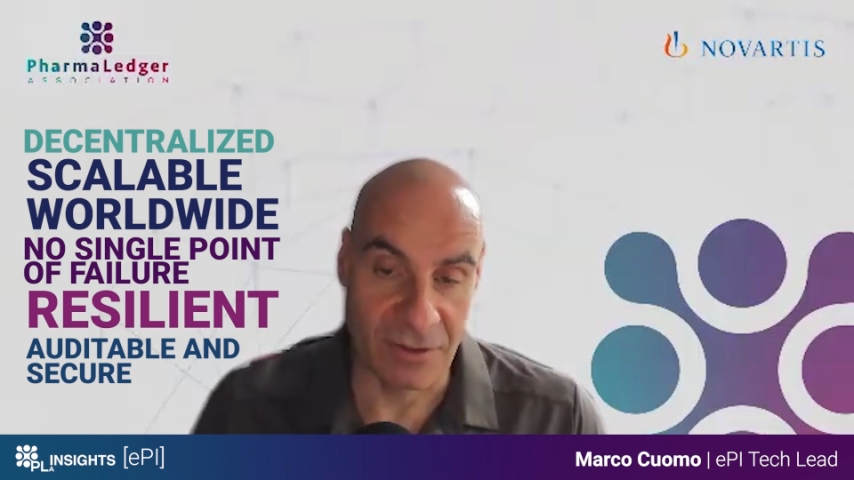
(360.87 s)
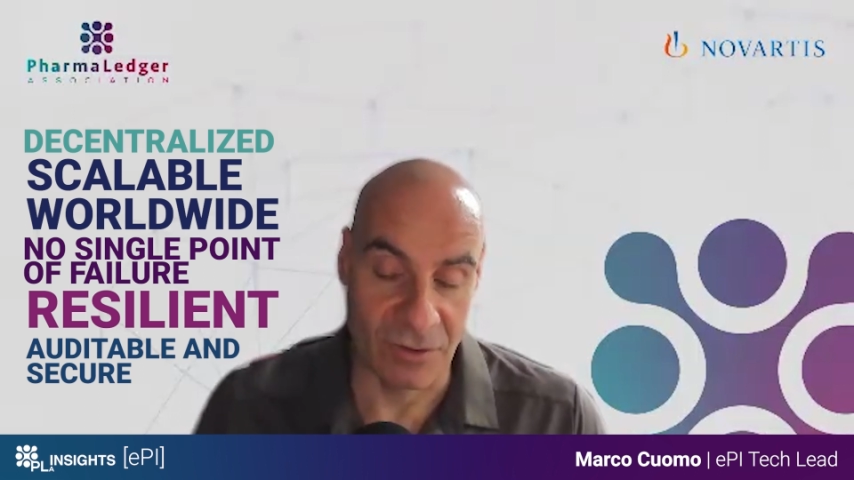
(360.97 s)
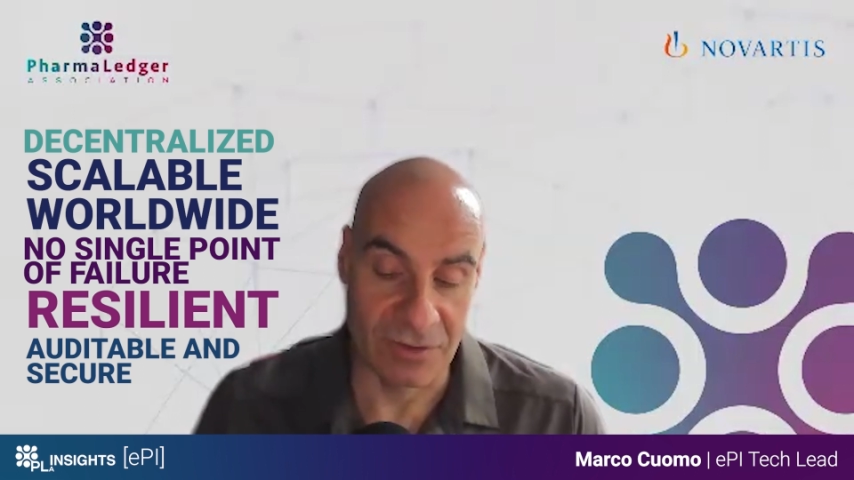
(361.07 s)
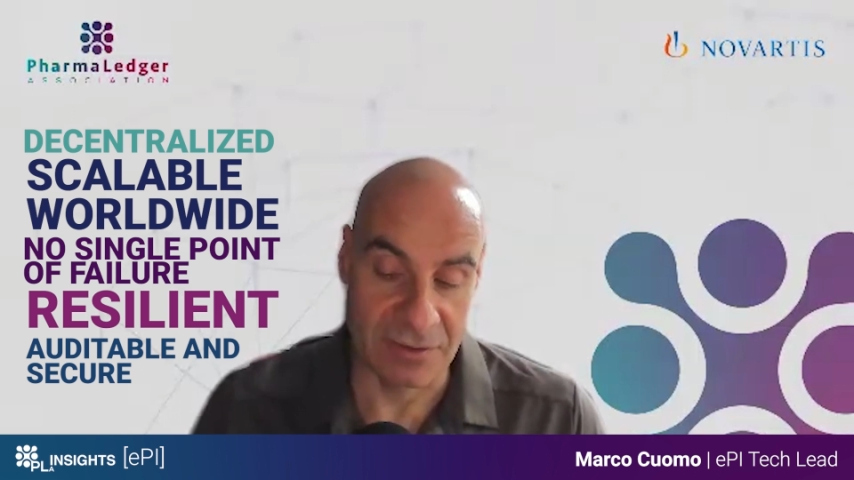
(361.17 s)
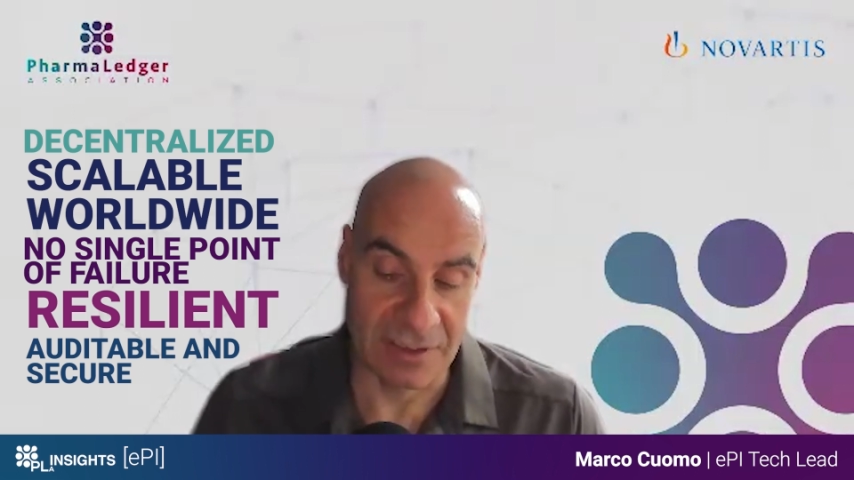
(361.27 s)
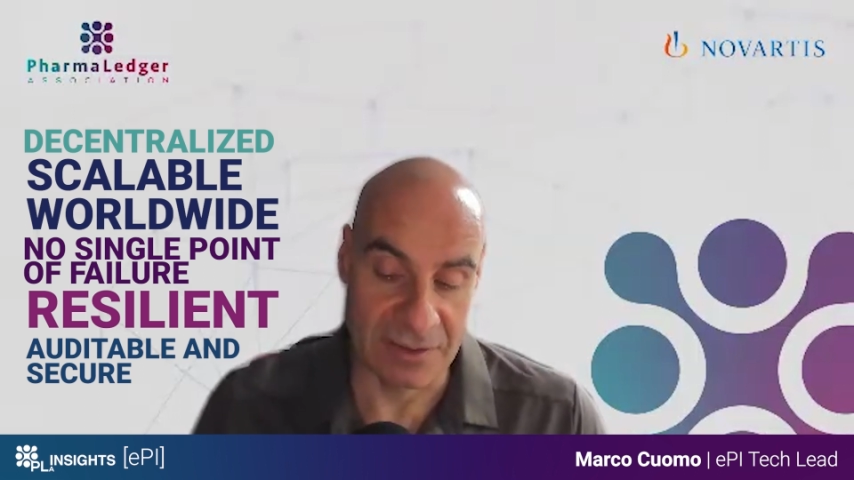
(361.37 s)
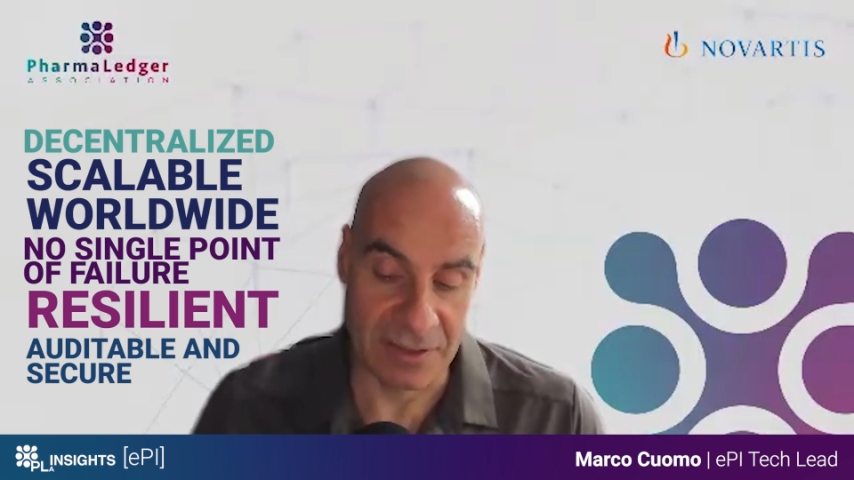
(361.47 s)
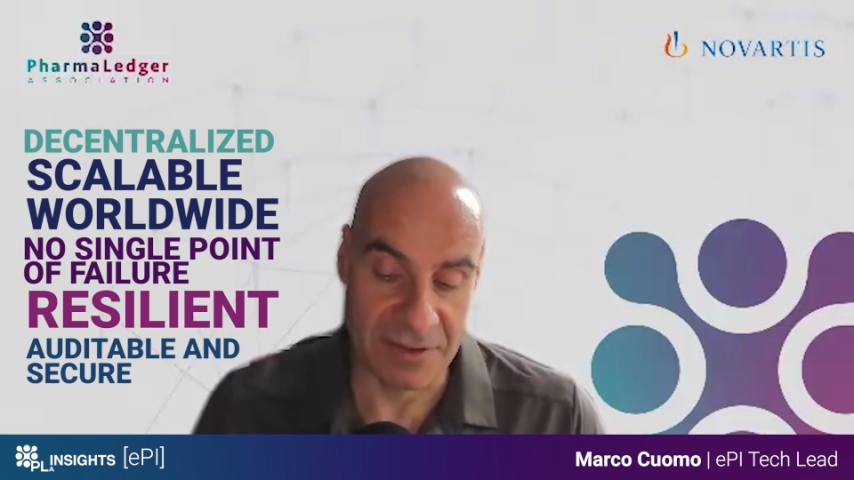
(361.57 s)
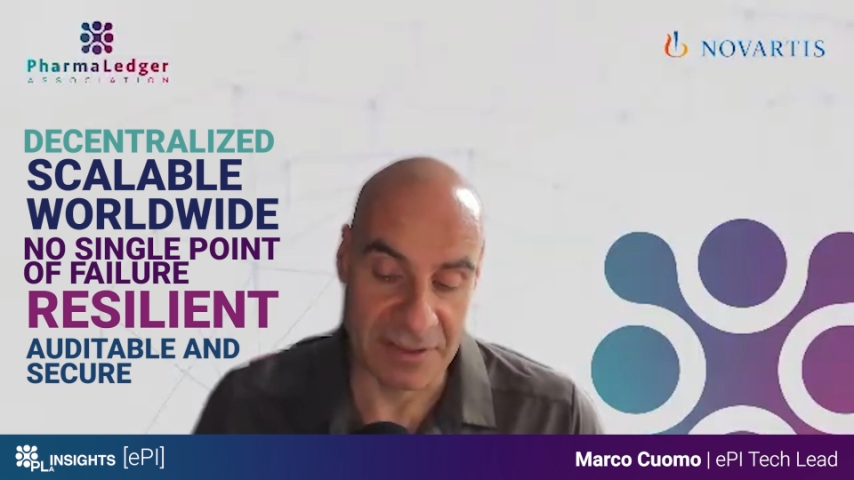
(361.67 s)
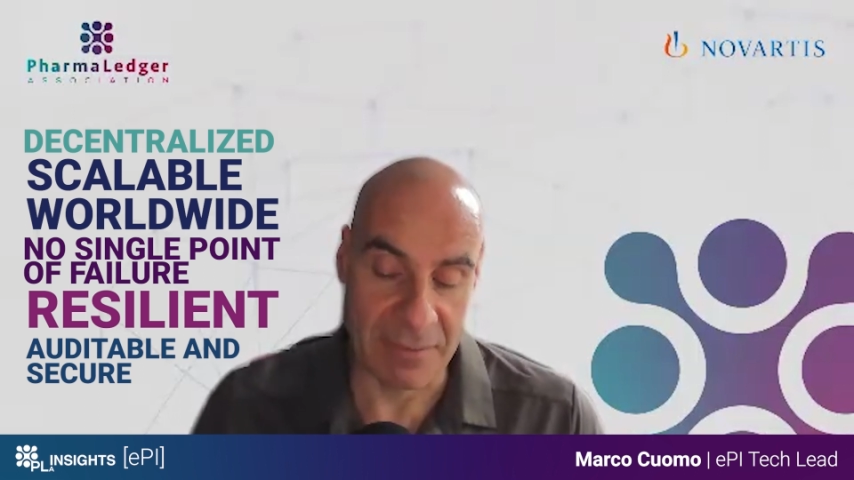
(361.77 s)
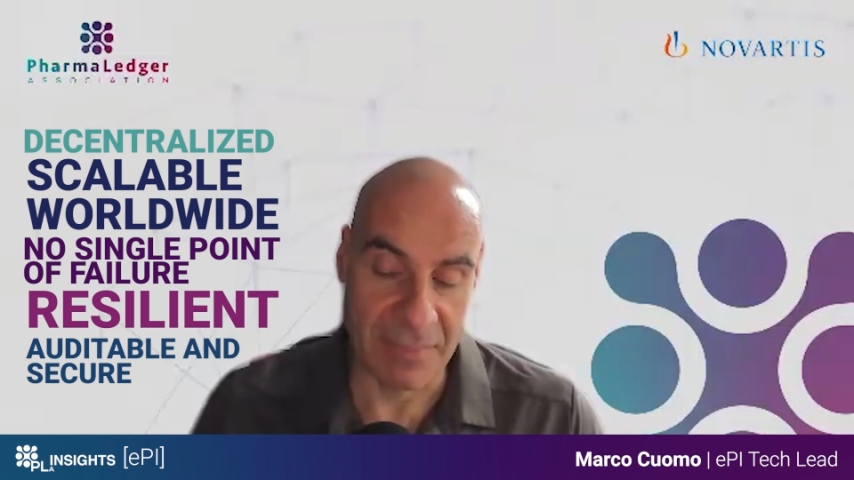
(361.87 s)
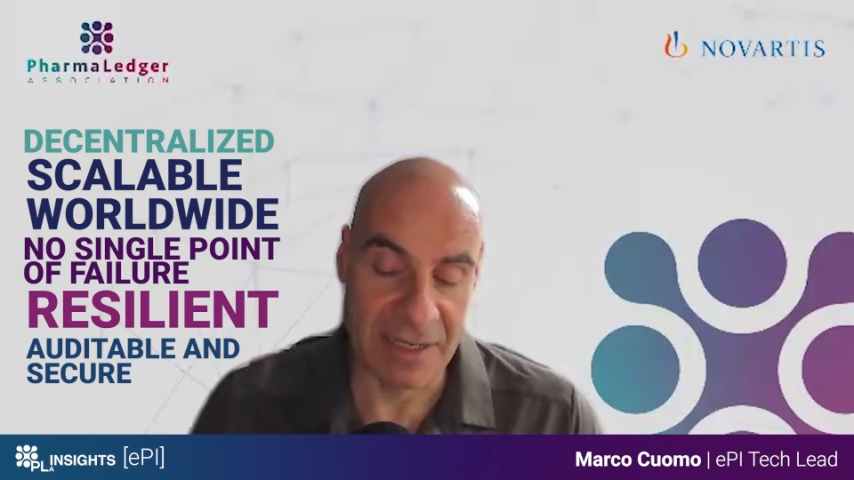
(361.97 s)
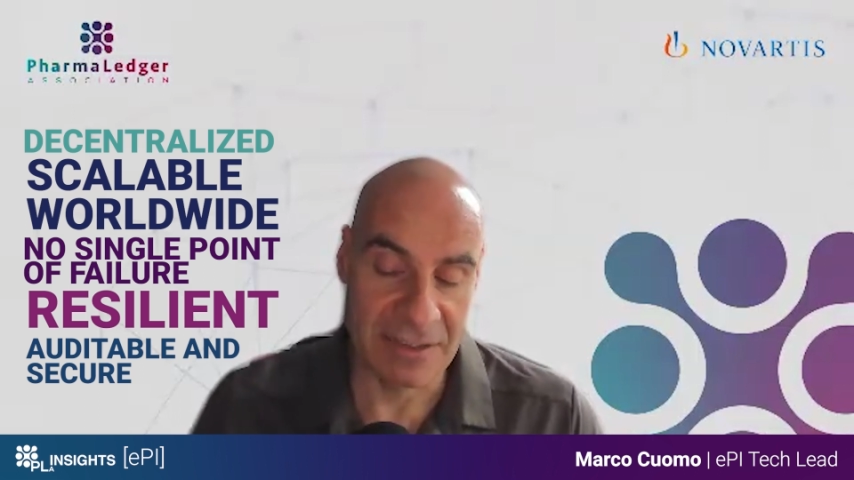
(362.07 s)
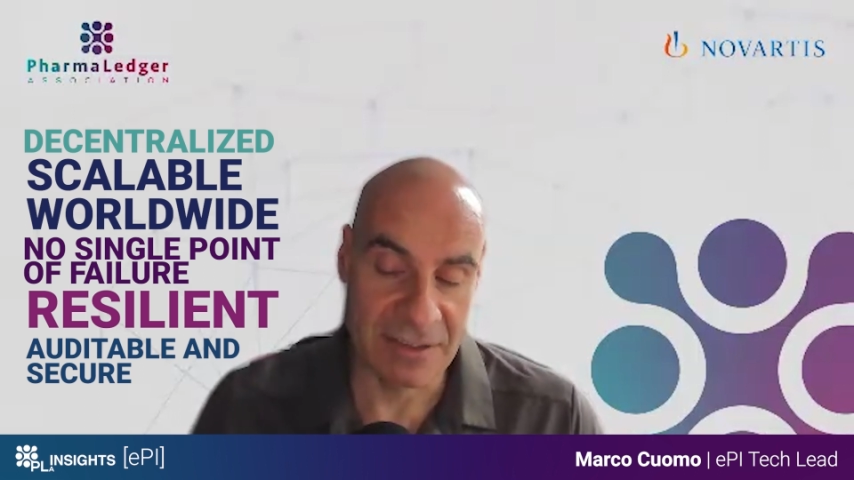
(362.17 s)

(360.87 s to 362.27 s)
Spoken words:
So, and I think that makes